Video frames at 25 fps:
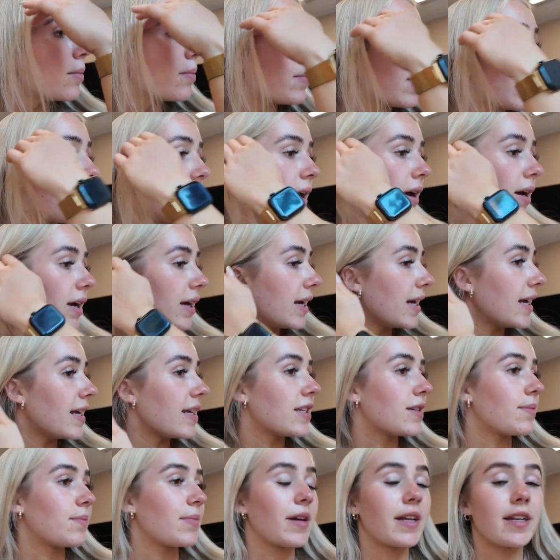But
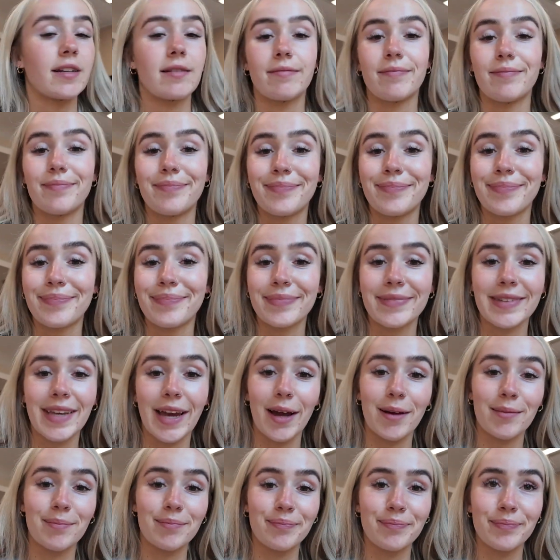it's been,
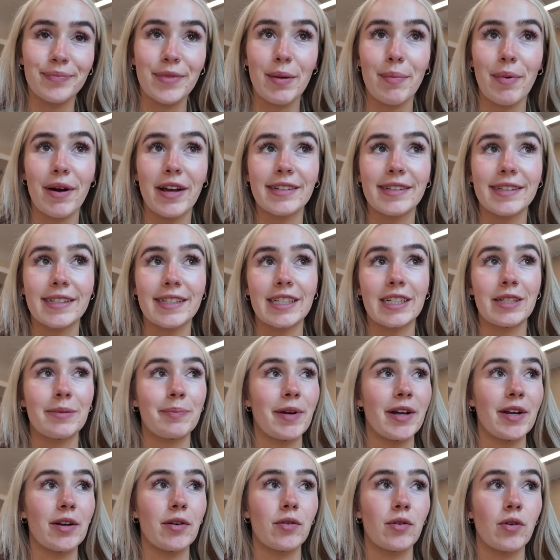yeah, the best it's
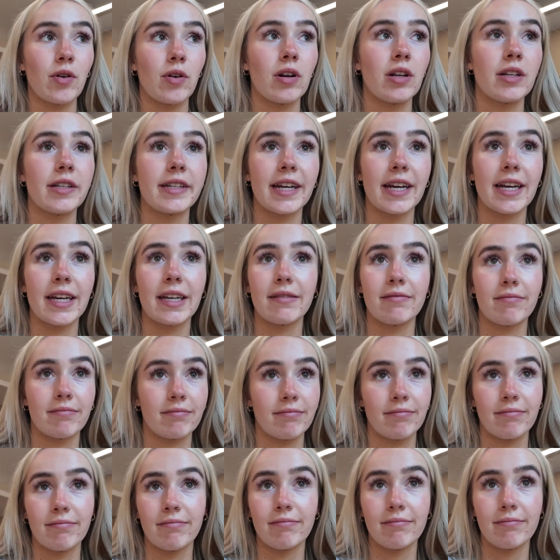been on holiday
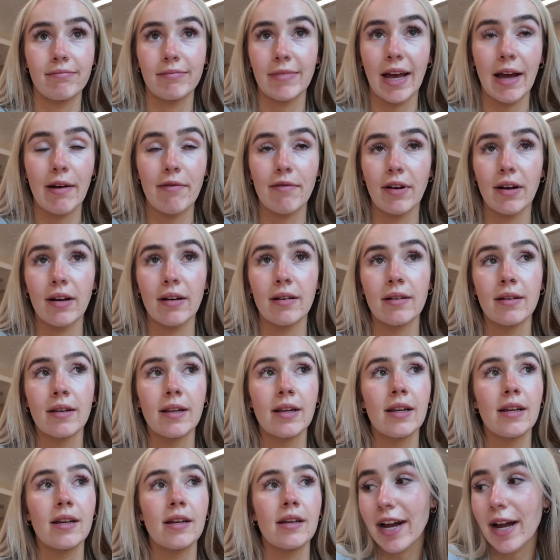ever.
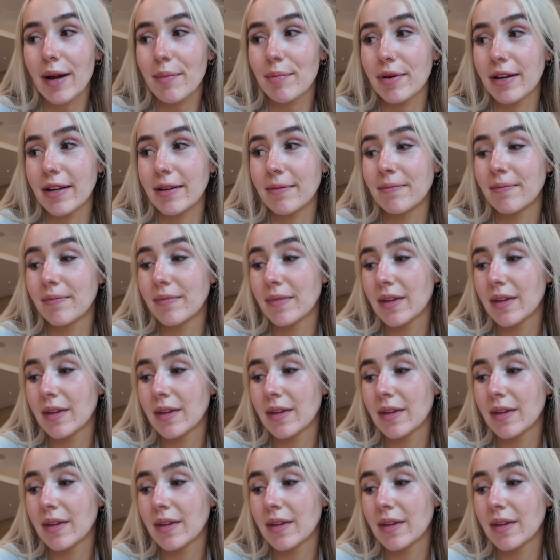Very happy.